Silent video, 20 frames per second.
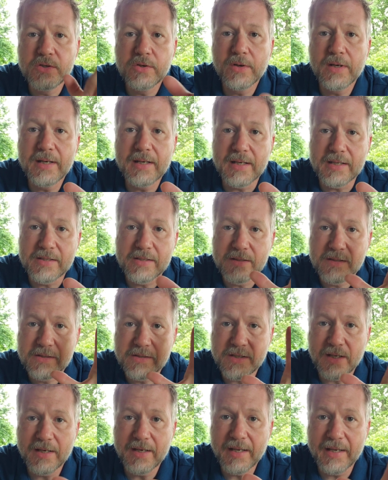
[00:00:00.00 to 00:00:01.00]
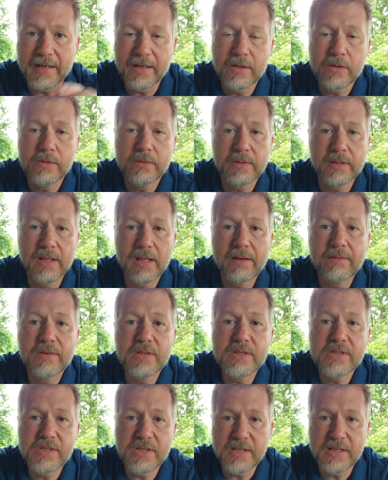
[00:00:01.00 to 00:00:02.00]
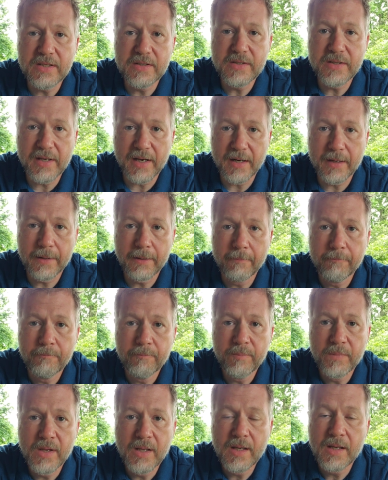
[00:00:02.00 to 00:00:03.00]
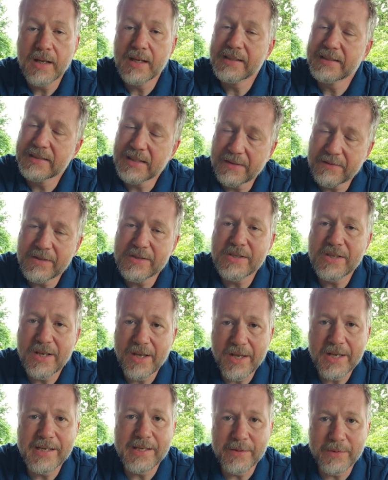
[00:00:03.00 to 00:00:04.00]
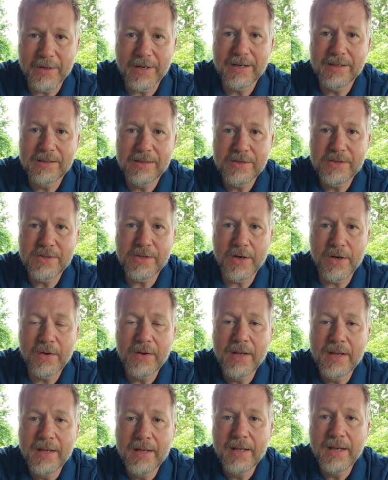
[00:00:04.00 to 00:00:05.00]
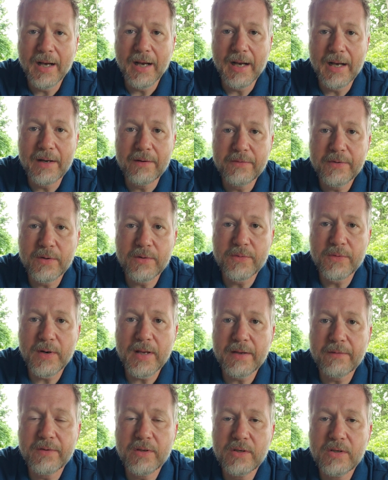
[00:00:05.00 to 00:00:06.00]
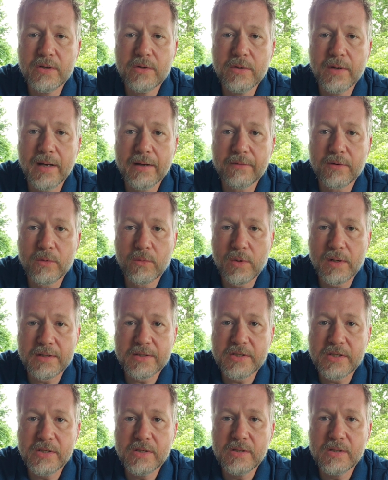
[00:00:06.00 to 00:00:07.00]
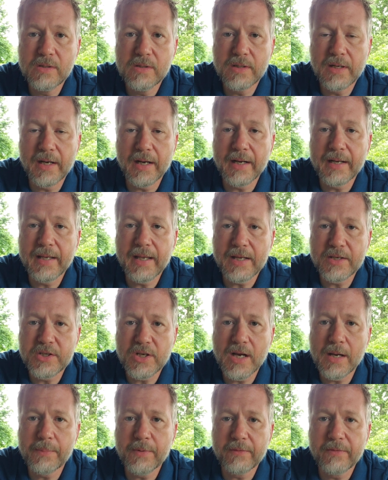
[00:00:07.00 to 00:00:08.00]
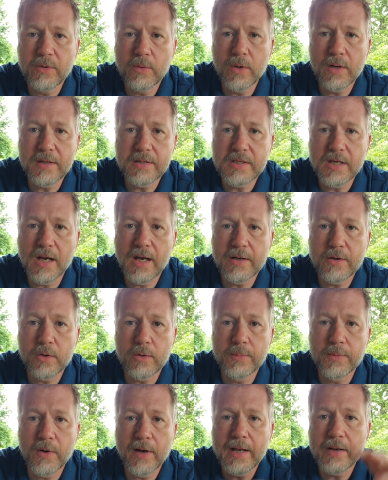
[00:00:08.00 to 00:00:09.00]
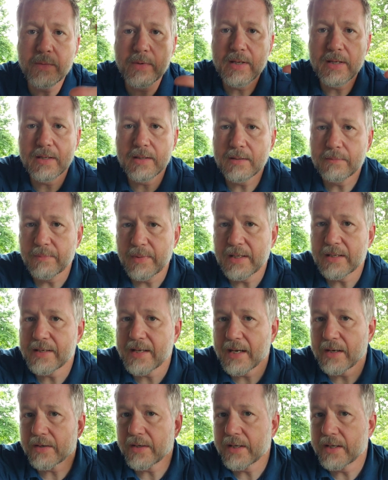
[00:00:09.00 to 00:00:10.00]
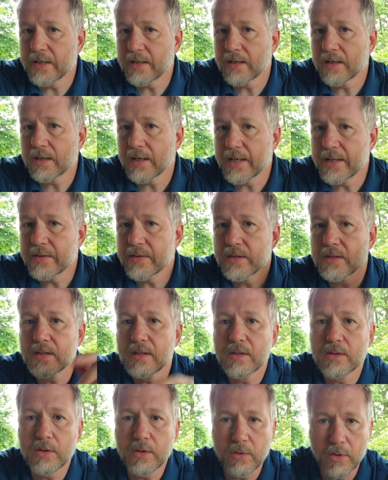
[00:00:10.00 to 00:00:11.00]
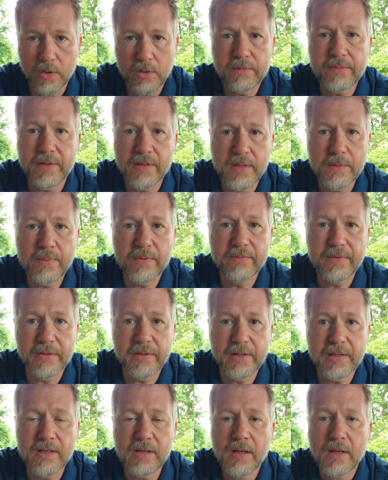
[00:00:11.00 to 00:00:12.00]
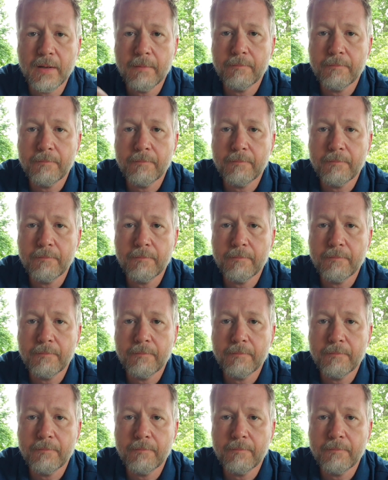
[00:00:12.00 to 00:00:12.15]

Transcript: join us Sunday. We'd love to see you there. I'd love to see you anywhere. So feel free if you do ever want to catch up, if you want to talk or pray, we can meet down here in the Grove, in the pavilion,